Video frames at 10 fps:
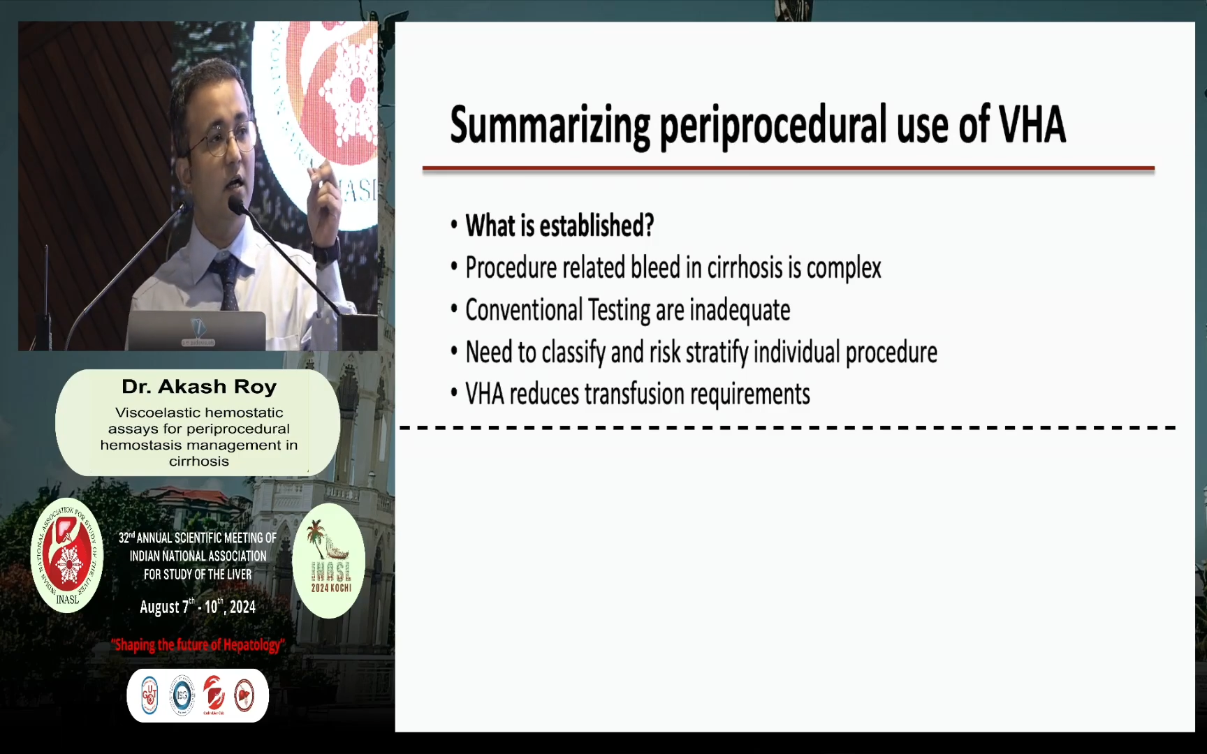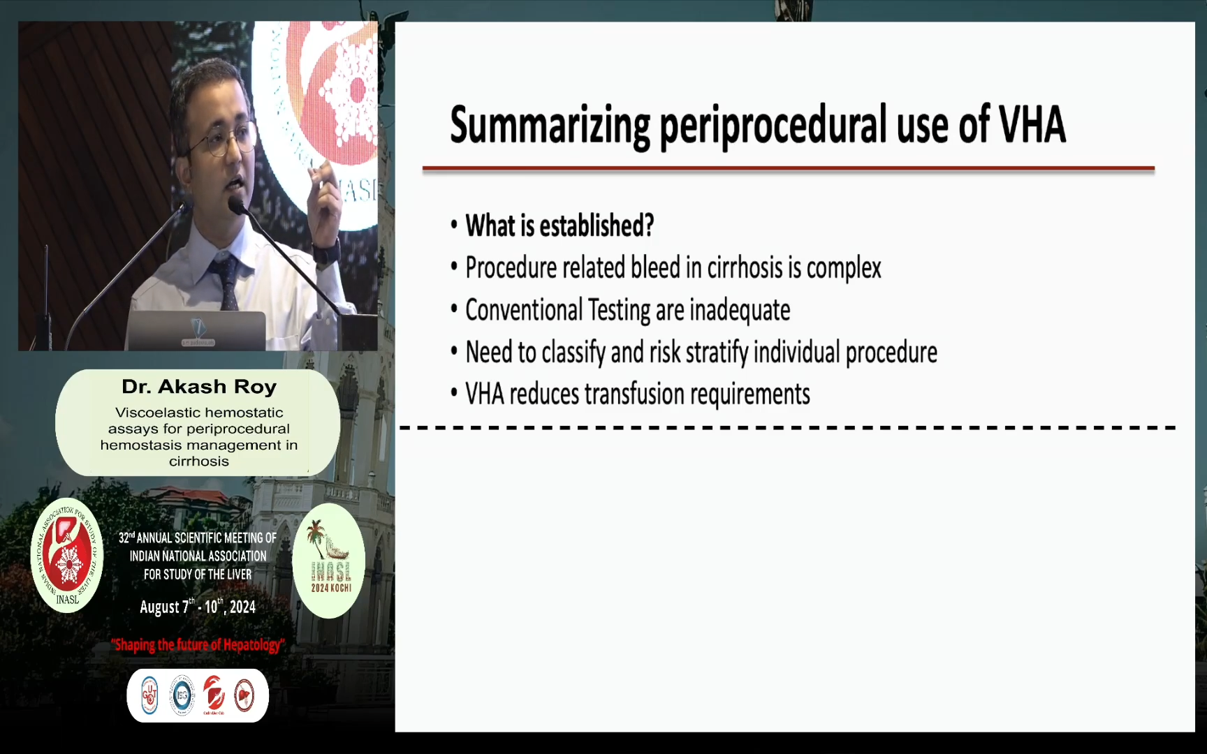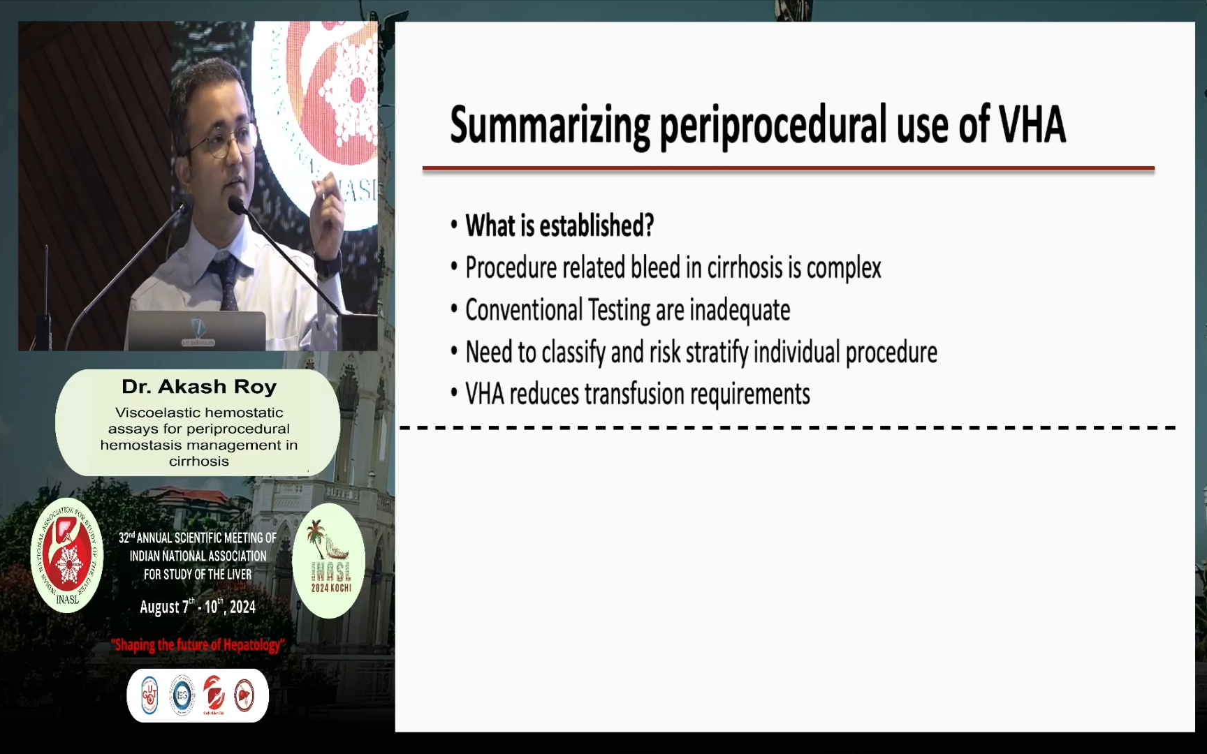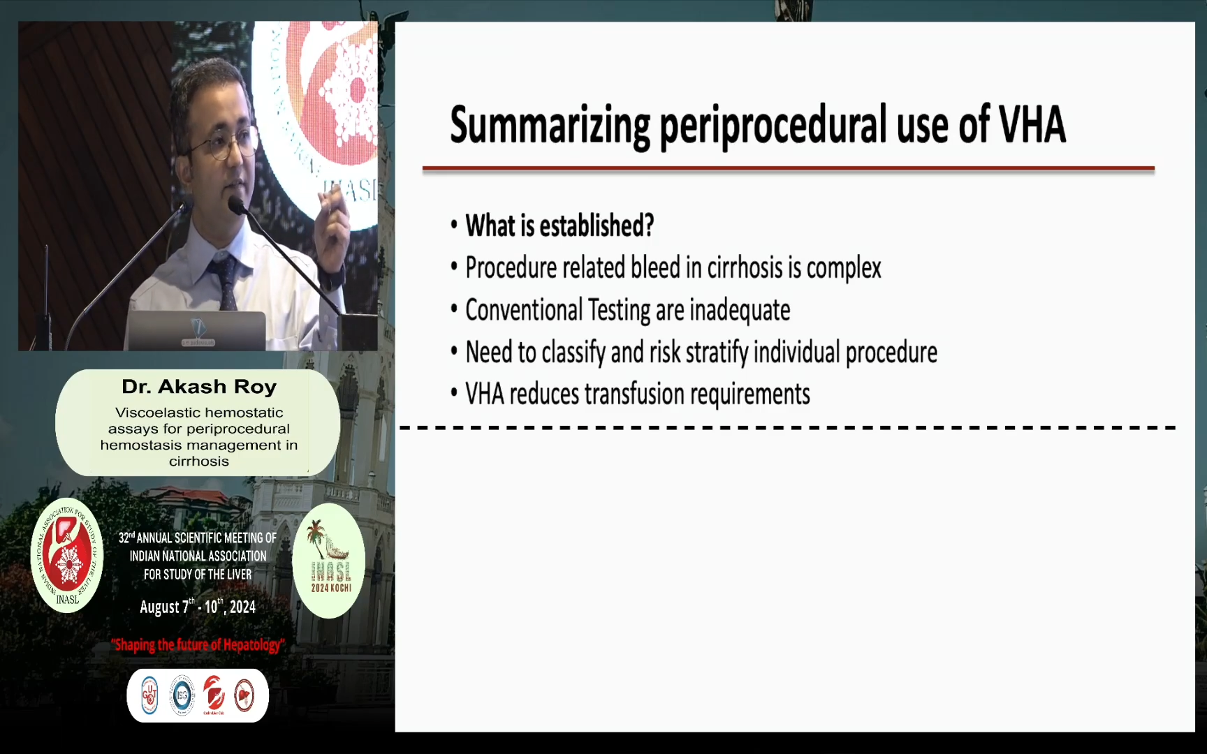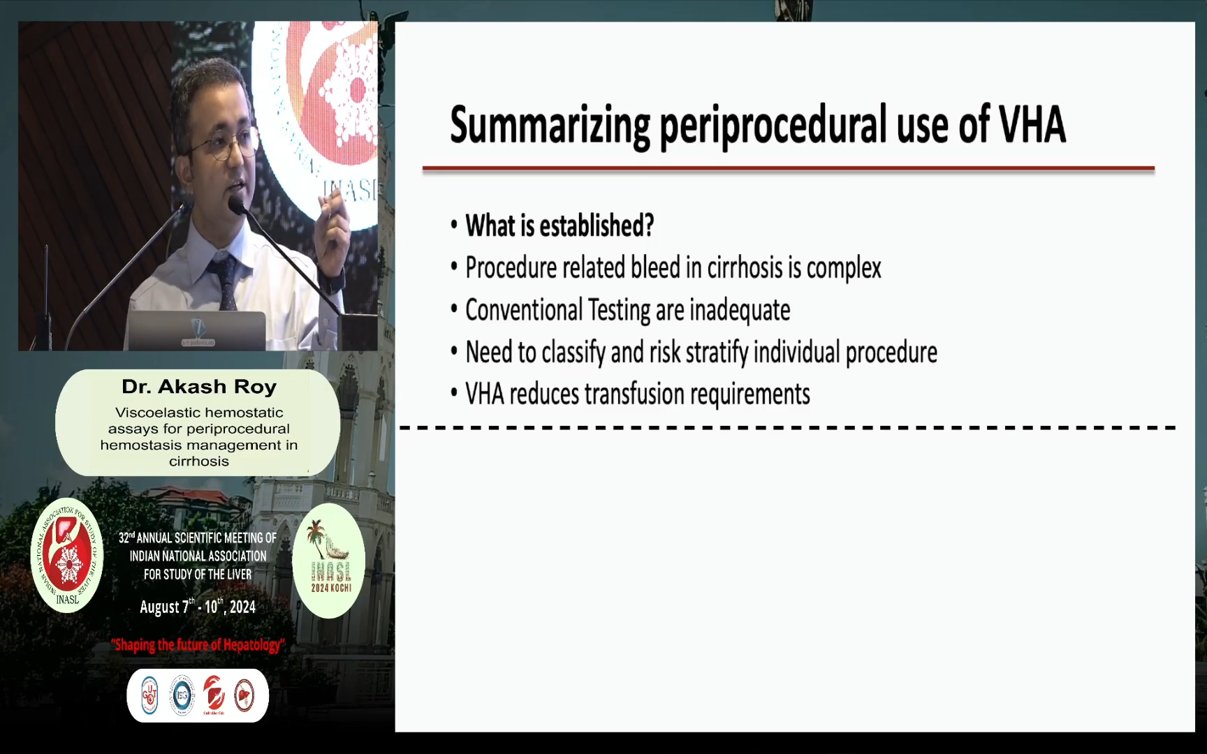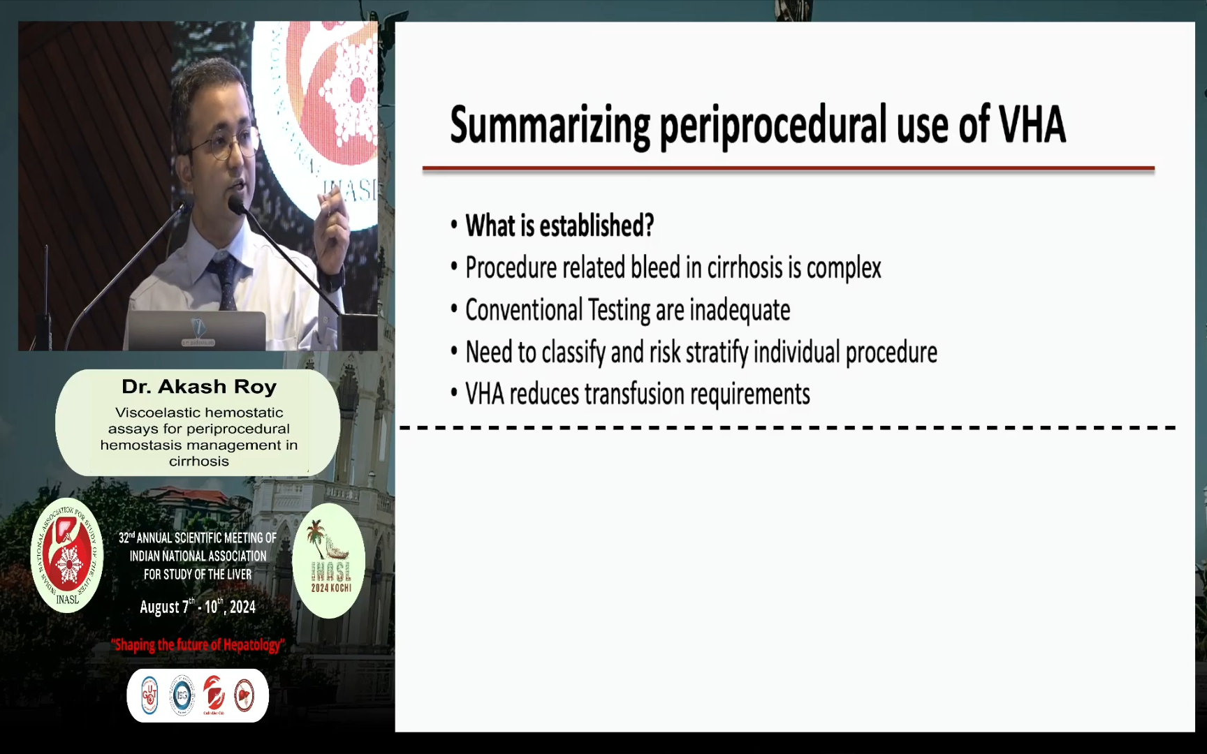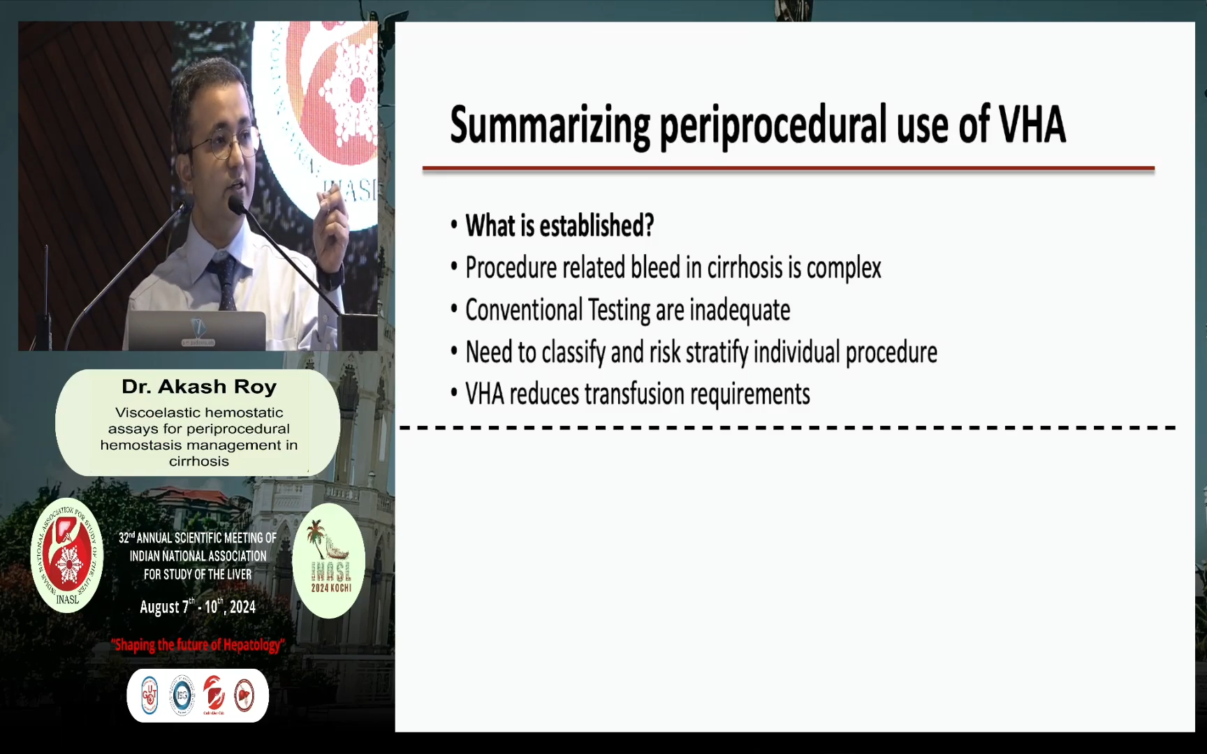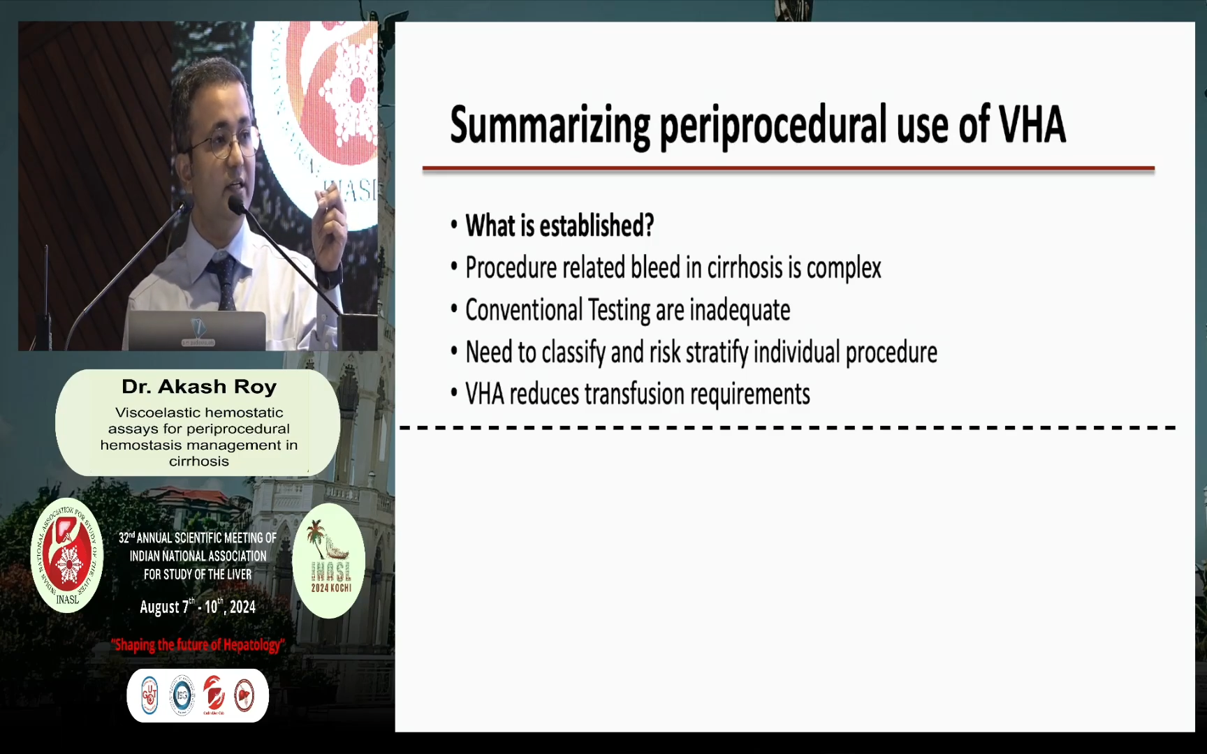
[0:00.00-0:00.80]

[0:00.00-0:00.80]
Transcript: Conventional